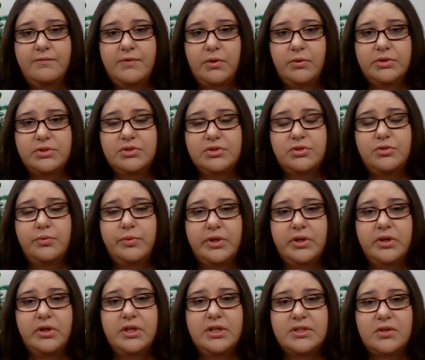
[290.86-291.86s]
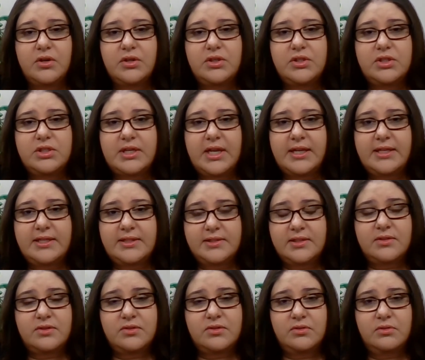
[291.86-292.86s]
Focus Career is our state
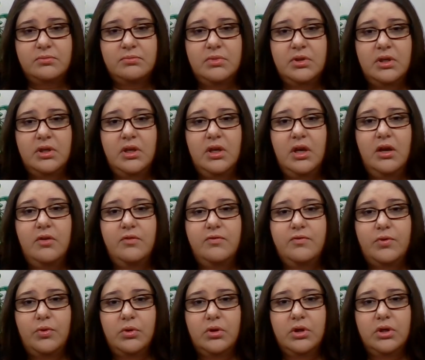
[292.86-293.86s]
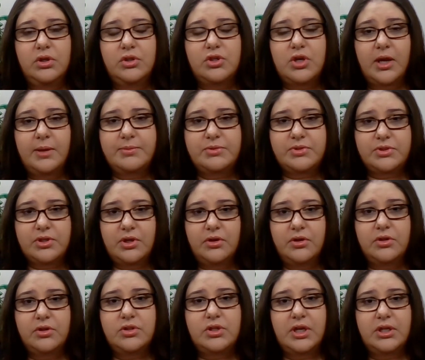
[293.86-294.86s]
system for job
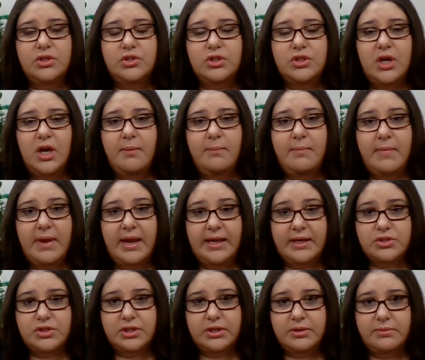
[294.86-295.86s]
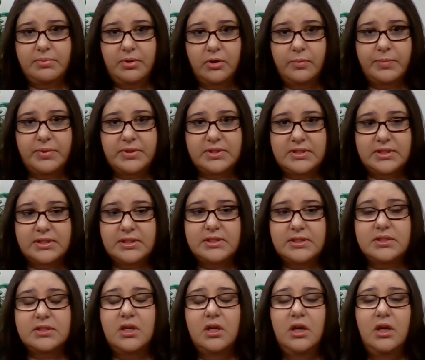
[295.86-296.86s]
search and job matching
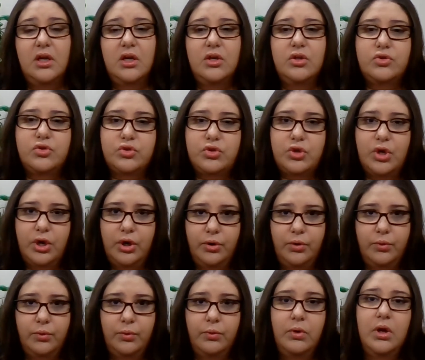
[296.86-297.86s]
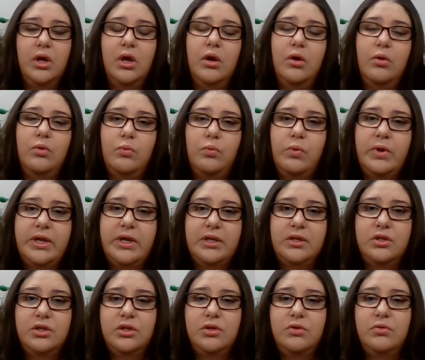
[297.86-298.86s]
purposes. So
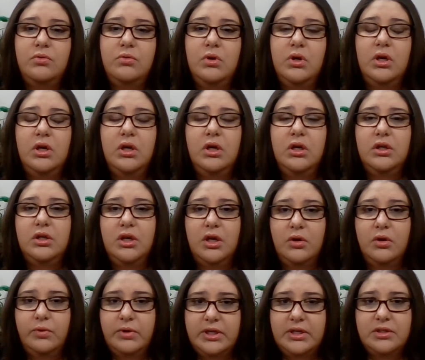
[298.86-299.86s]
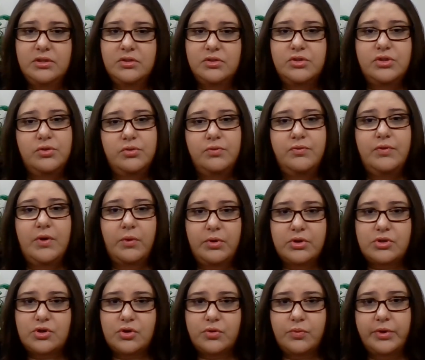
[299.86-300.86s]
when you go into
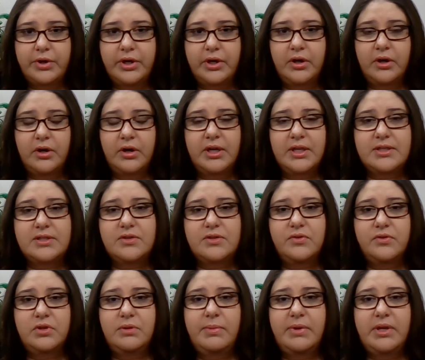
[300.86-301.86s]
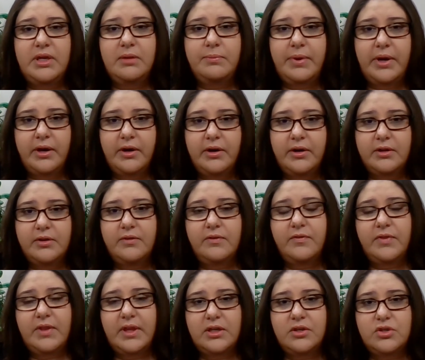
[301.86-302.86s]
Focus Career, it's going to be
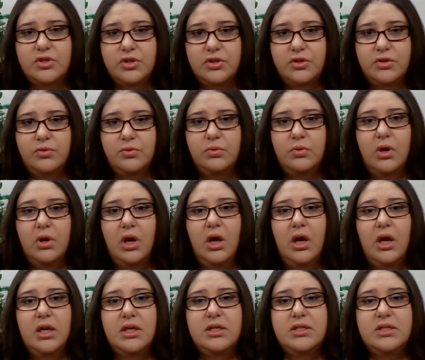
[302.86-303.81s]
imperative that you